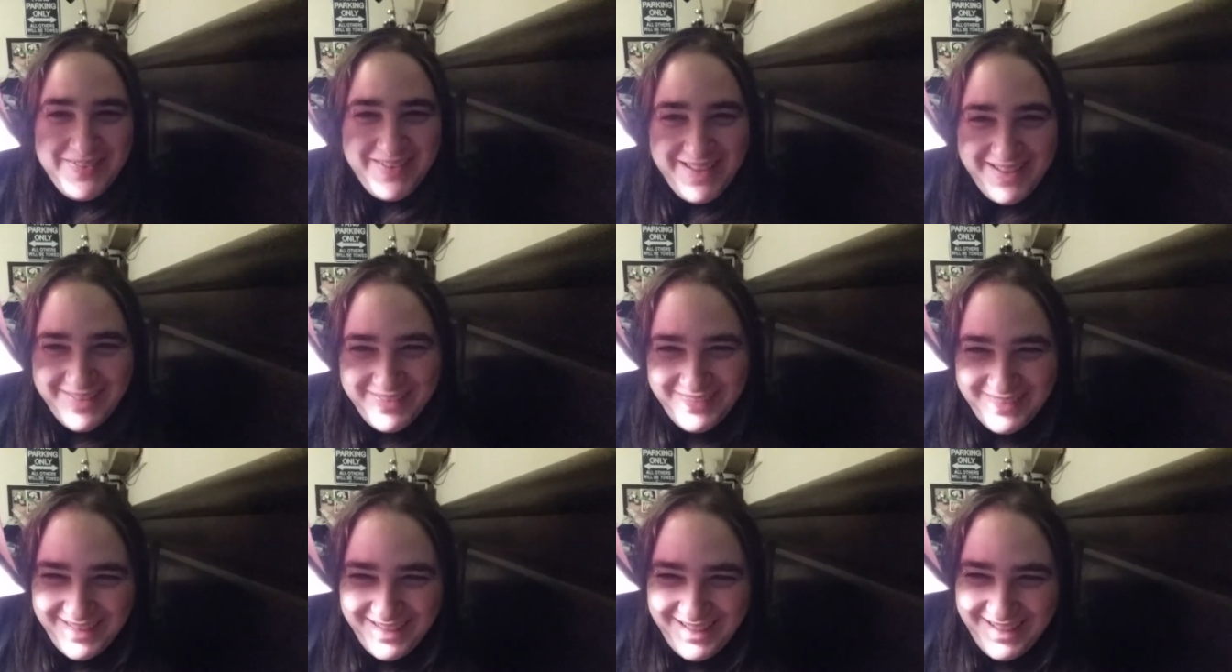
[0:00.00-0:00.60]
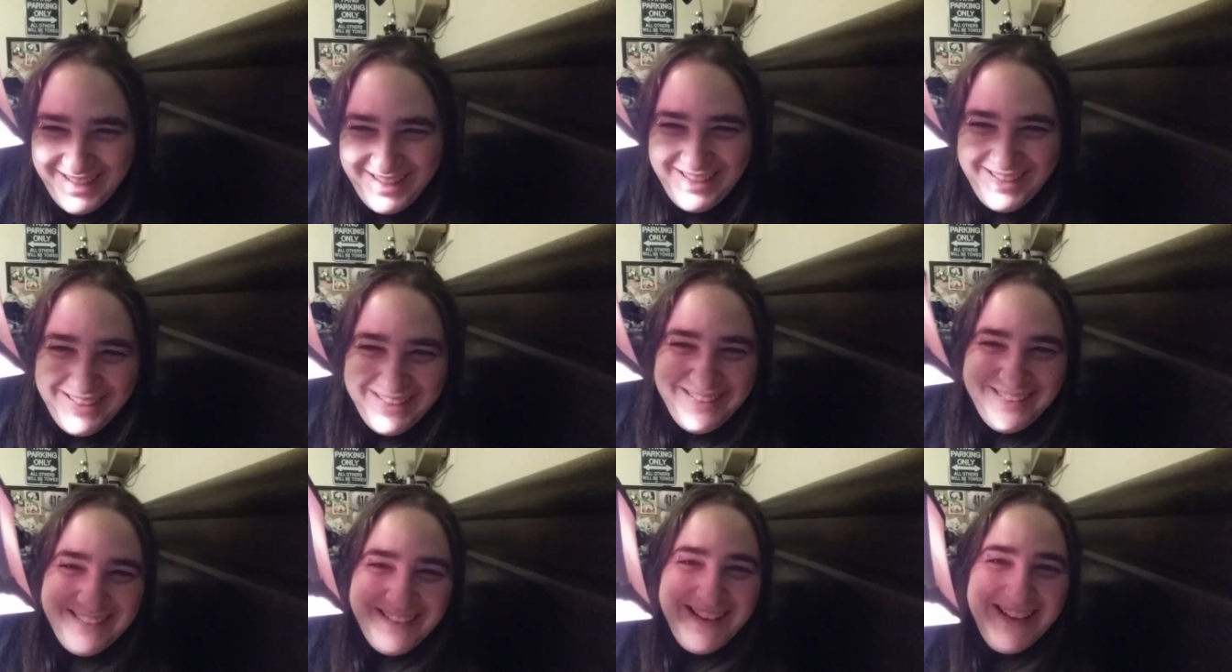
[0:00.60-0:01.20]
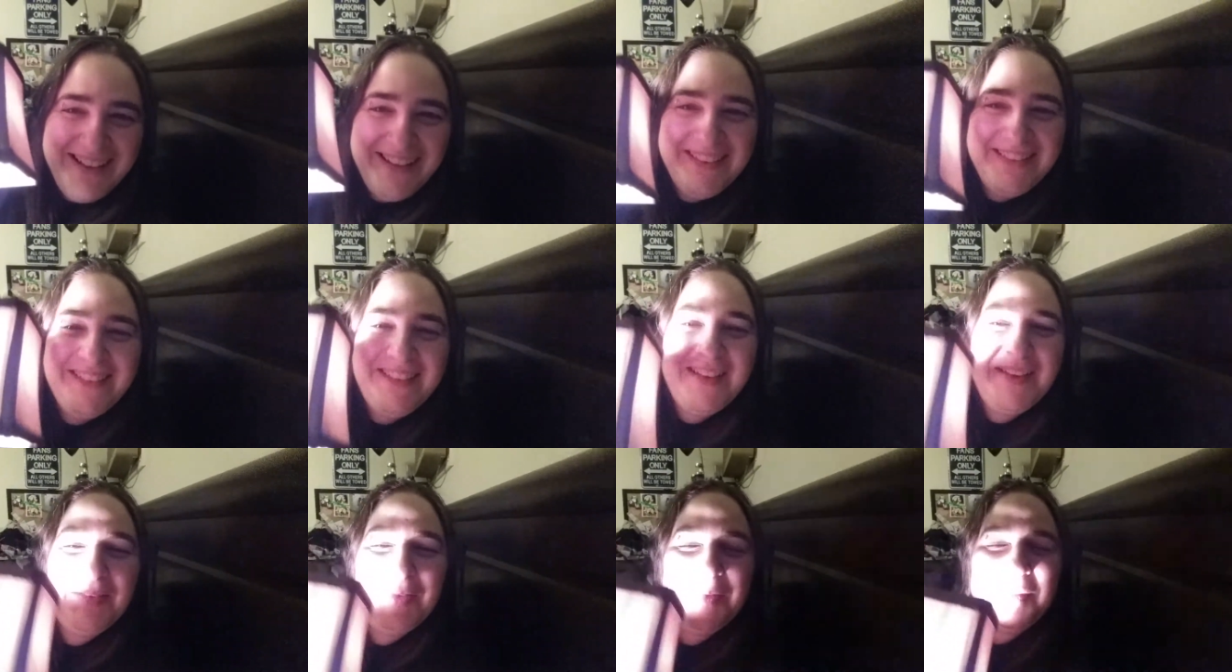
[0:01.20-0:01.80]
to my face? is
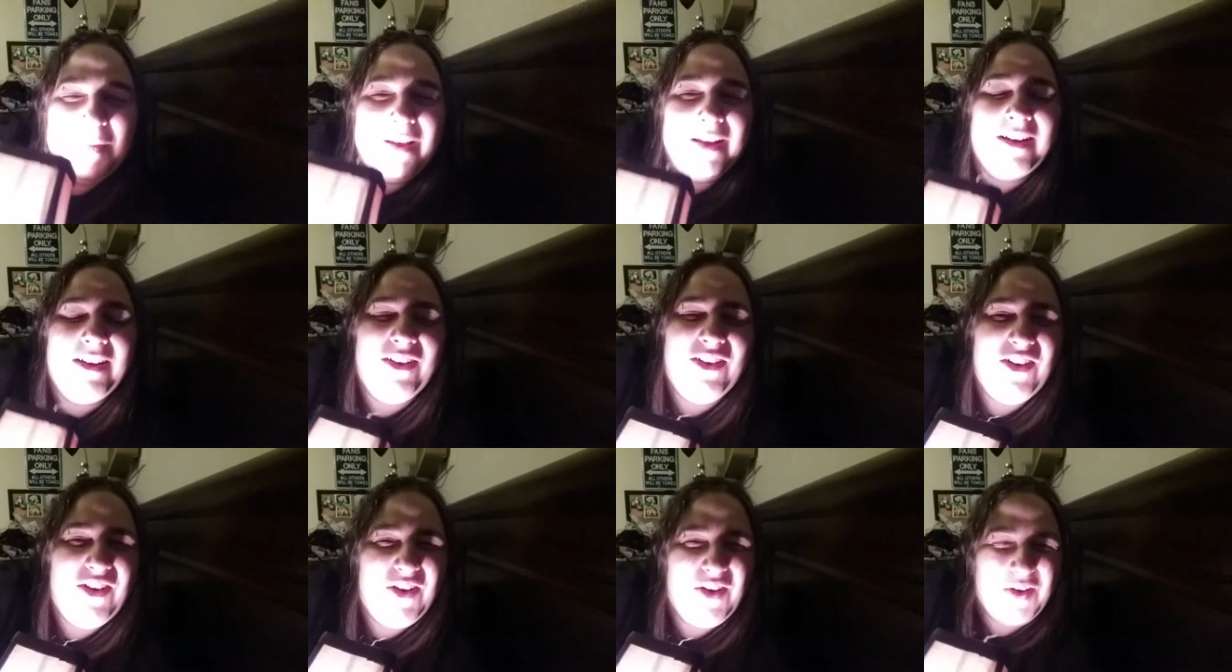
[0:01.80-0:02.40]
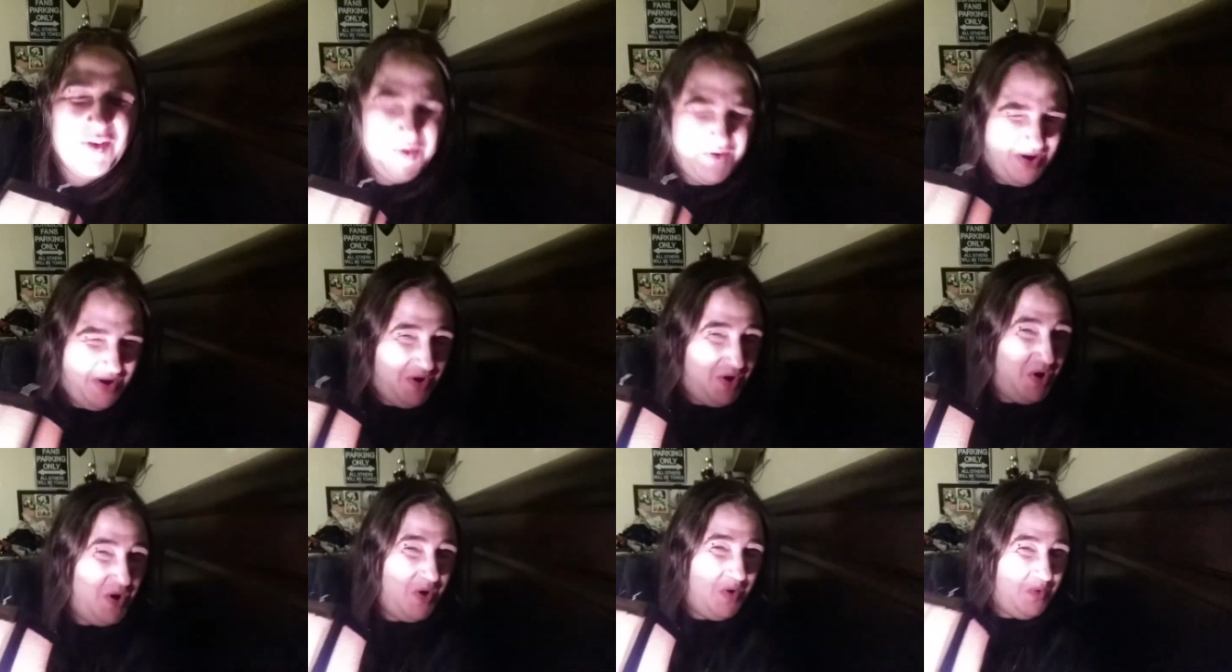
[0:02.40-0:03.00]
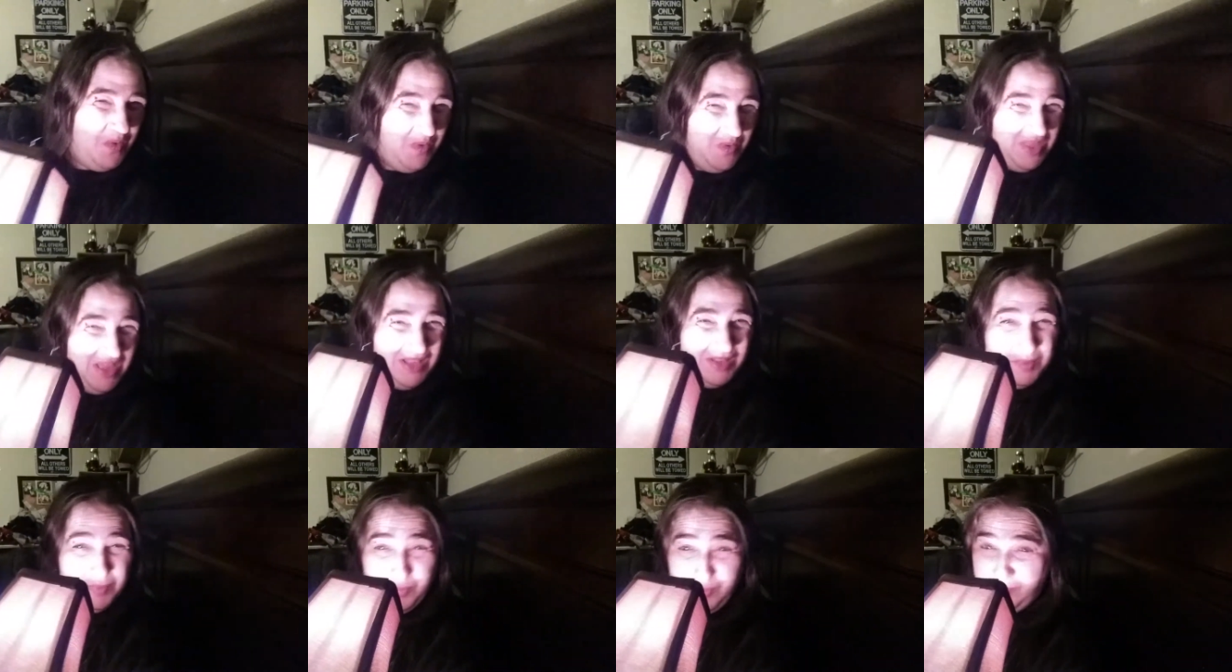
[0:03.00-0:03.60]
this better? Oh, oh,
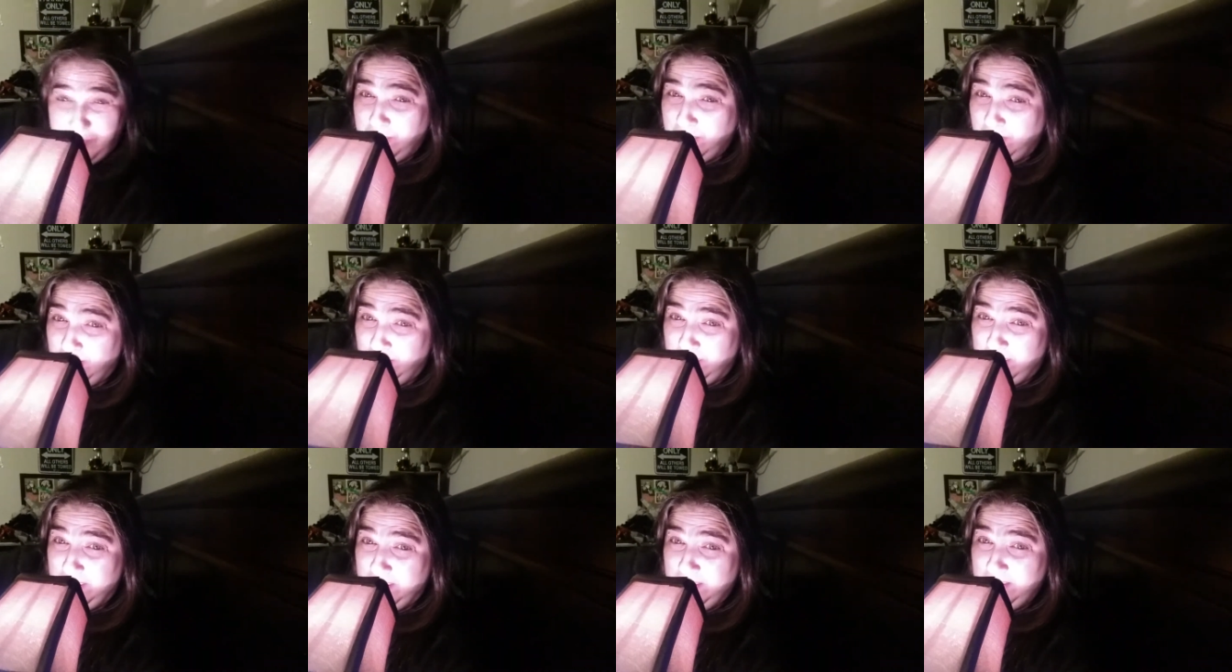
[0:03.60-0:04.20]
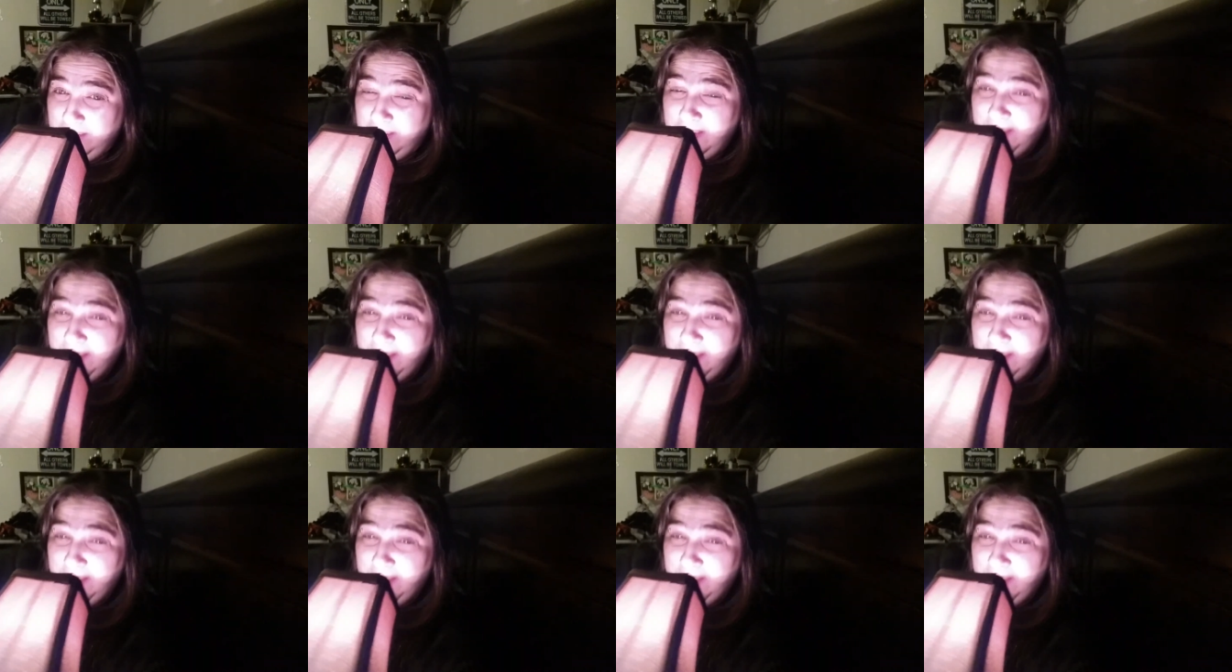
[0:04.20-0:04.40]
that's bright.